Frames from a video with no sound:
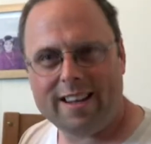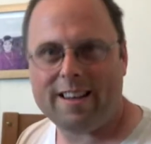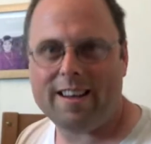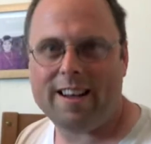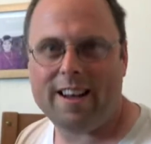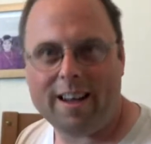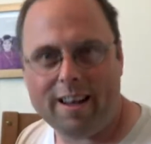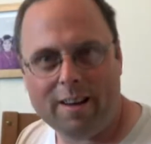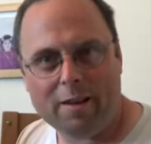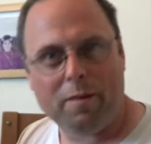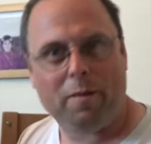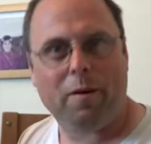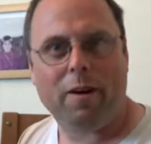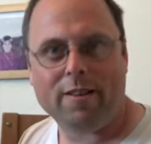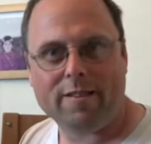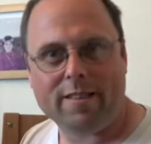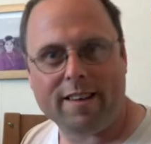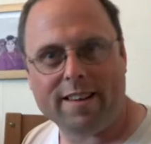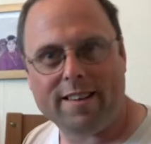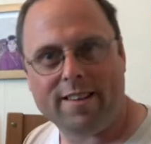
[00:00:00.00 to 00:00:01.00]
I
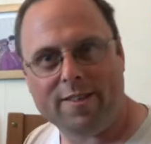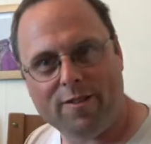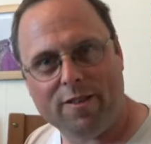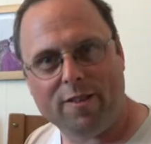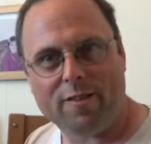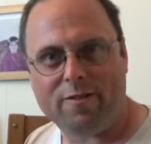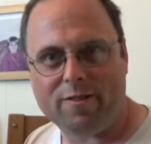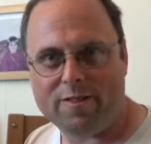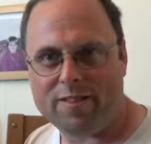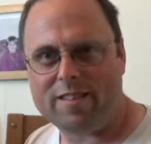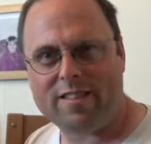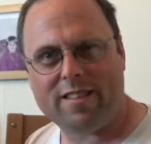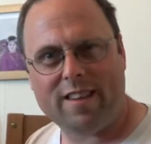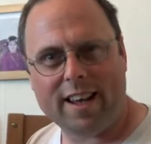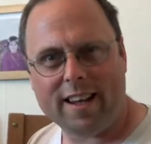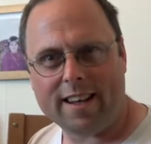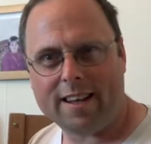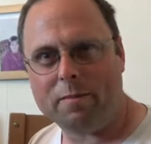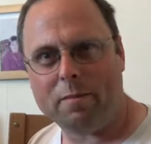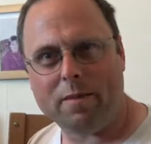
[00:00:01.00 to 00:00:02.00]
apologise if you've
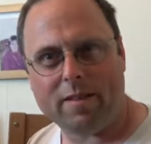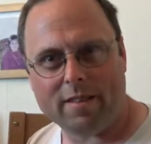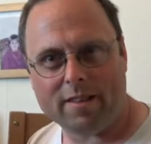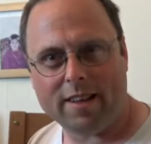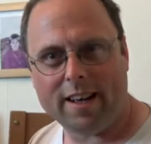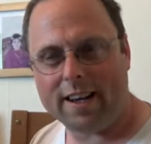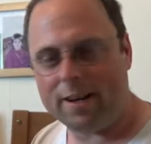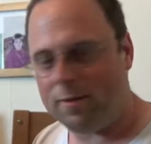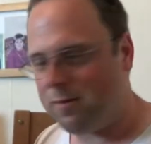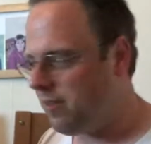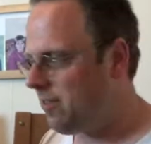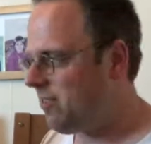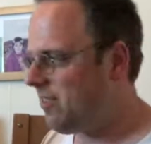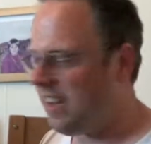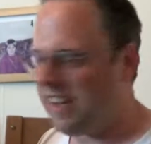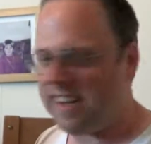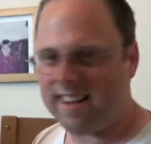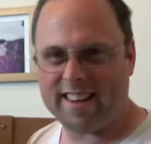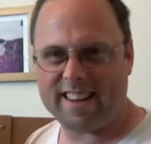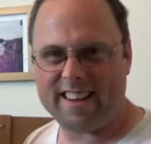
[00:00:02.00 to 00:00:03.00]
slightly misled. I'm just
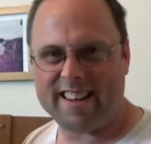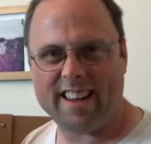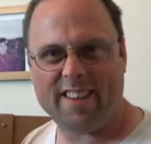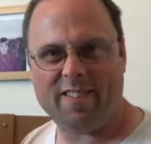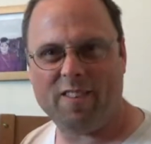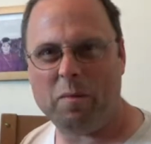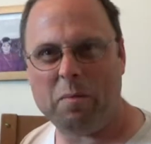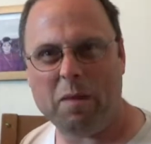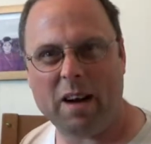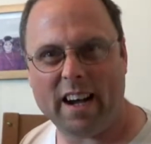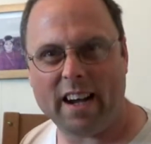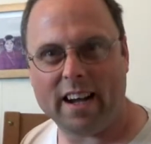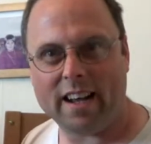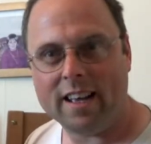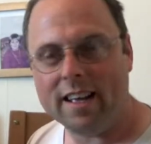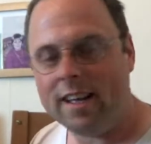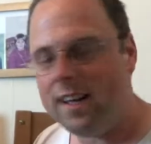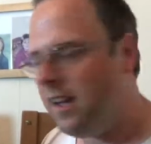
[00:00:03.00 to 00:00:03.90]
taking things out of my bag.